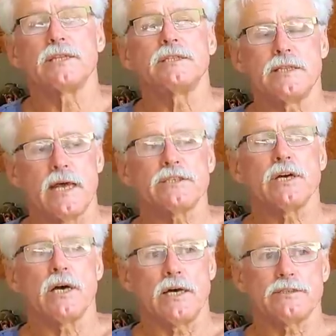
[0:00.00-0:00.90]
did that
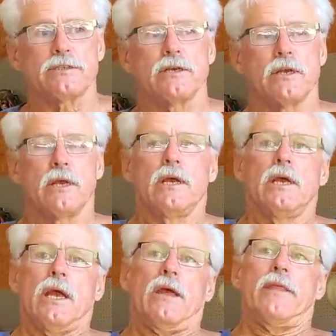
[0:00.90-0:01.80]
to us.
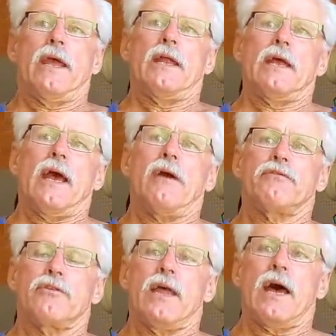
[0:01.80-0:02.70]
And then
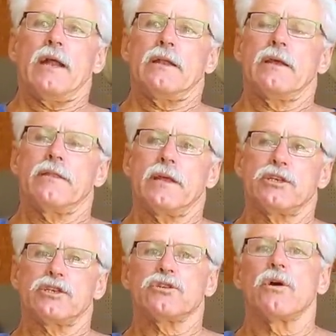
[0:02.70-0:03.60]
after that, they
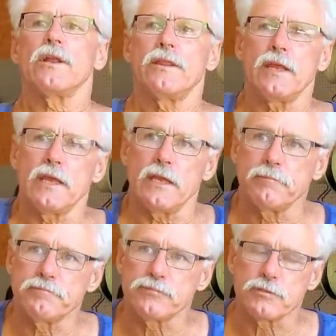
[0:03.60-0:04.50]
started the
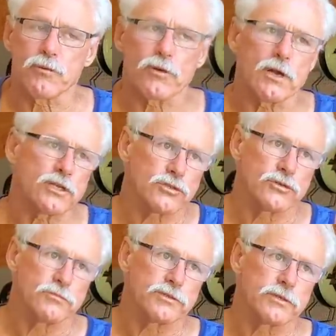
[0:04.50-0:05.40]
support our
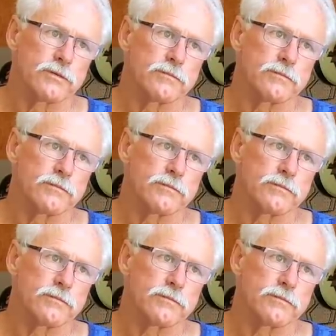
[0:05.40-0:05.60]
troops